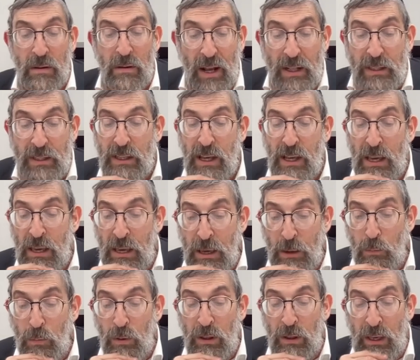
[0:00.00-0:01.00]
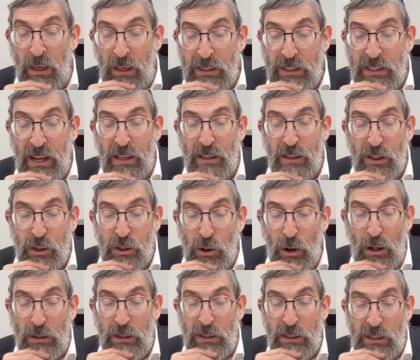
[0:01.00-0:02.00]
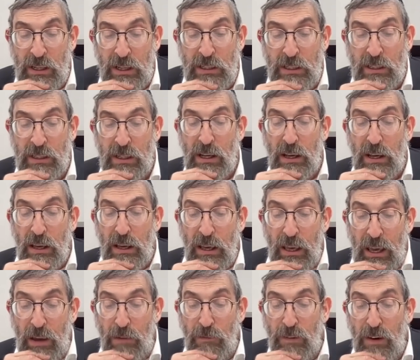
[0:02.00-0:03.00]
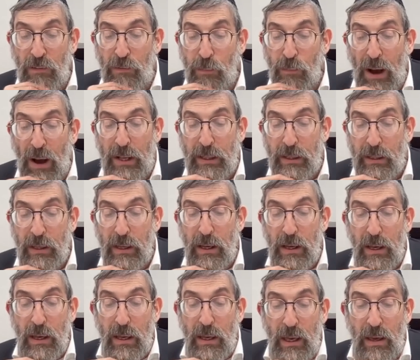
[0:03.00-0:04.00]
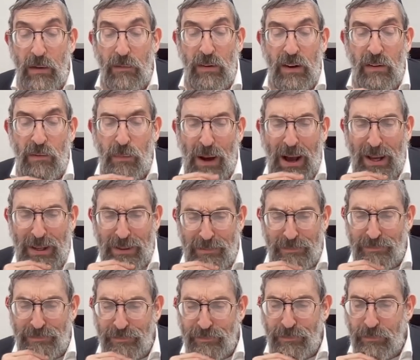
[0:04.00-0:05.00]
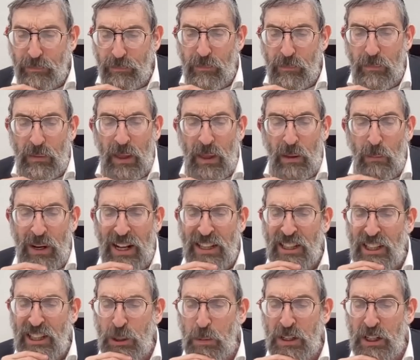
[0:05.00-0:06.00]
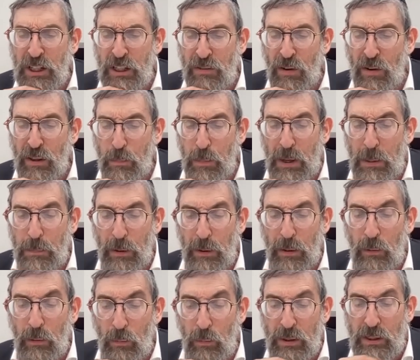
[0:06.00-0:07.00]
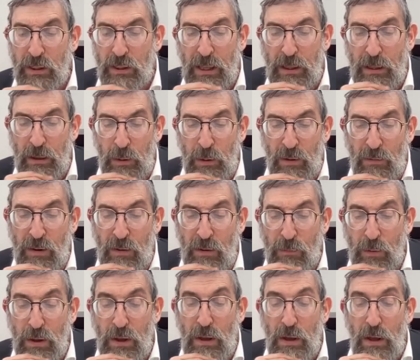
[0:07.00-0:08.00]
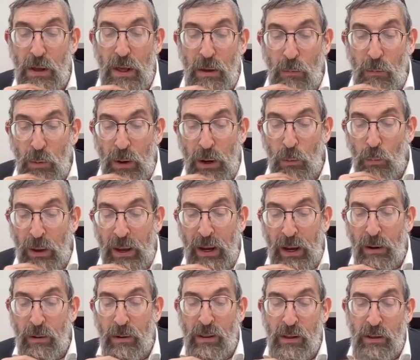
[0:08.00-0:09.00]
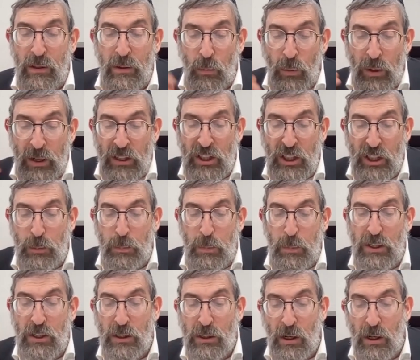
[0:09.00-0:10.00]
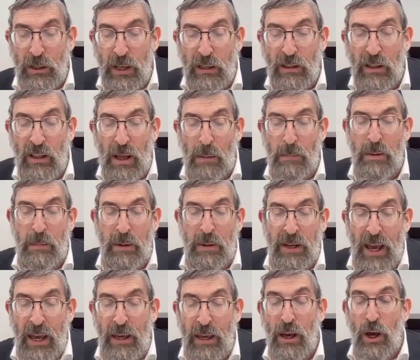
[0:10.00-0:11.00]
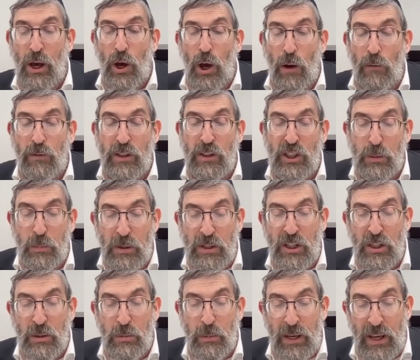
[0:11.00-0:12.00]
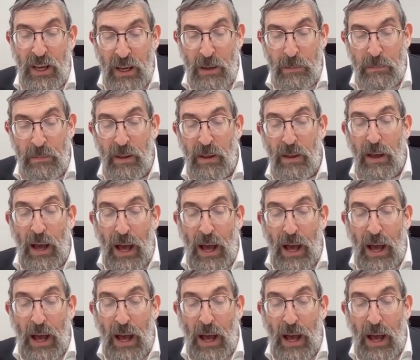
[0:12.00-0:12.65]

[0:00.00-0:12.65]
I'd say the child is his, even if we're not suspicious of other people. We'll say that even if we are suspicious, if we're suspicious of him,